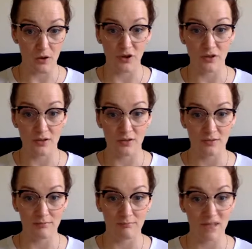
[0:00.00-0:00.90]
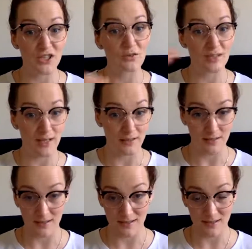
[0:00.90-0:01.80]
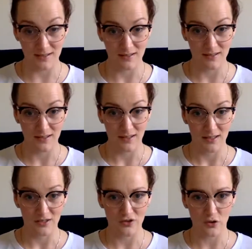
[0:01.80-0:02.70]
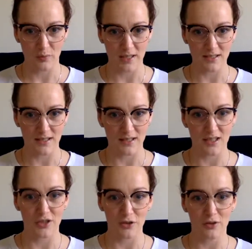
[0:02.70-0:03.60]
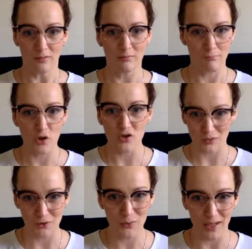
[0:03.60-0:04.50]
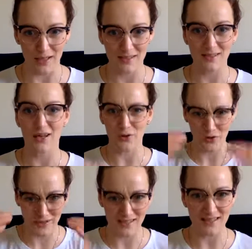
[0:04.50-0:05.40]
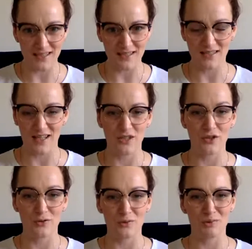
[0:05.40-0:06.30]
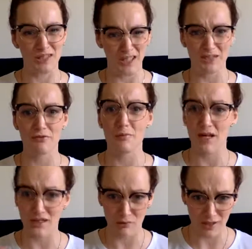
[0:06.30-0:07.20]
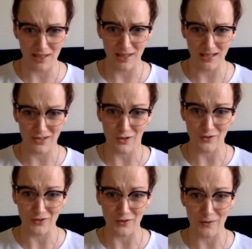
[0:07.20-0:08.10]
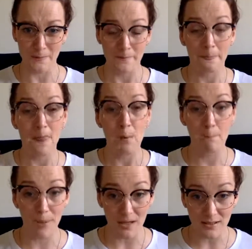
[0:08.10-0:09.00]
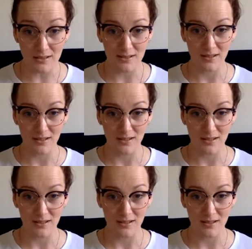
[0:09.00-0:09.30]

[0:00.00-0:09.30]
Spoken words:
on my newsletter list. So basically, most of you guys are on this list, and you will get a reminder when the next talk is on. But